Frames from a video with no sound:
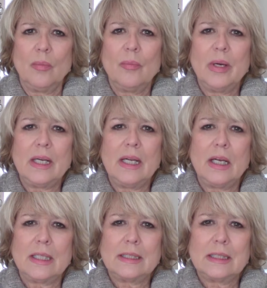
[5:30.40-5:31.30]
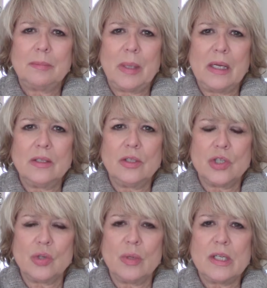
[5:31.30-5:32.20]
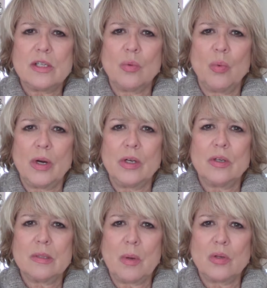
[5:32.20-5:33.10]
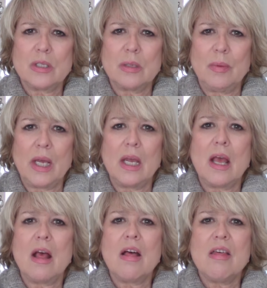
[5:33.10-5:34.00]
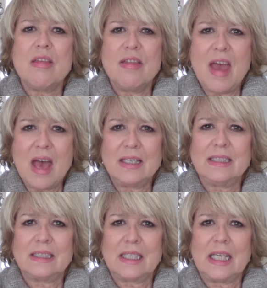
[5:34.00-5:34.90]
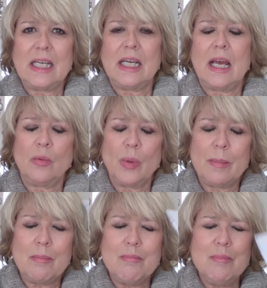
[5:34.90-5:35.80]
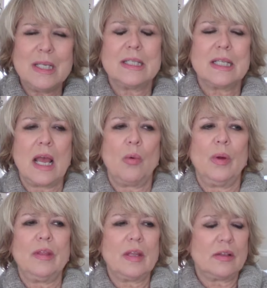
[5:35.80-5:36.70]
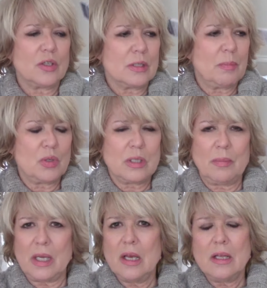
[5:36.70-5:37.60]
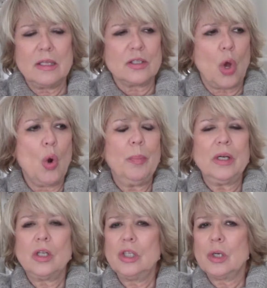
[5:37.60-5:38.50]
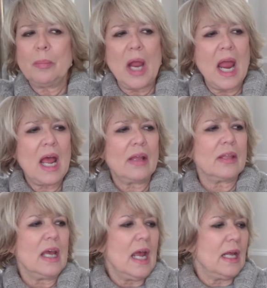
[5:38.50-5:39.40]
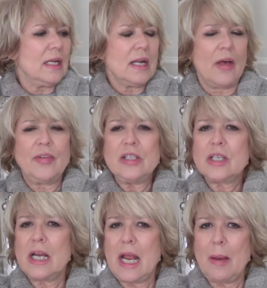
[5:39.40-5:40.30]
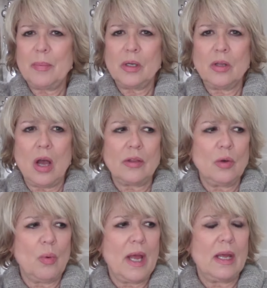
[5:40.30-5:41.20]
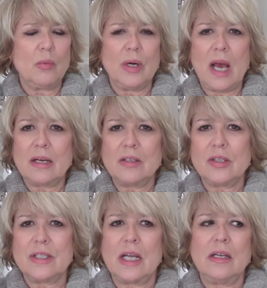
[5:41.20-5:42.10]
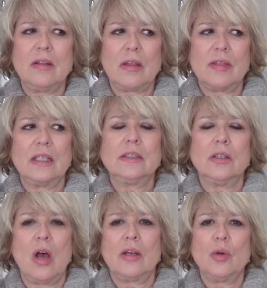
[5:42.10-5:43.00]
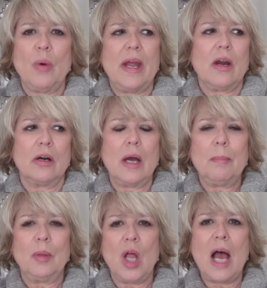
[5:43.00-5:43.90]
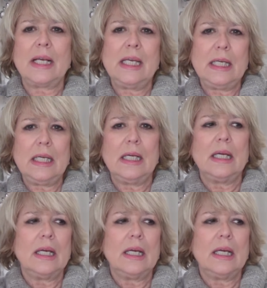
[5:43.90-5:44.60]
but it expanded you into where you're supposed to be? That is key, and we miss that. We think there's supposed to be this open, clear path, and nothing's going to happen along the way, and we're not understanding that things along the way are unblocking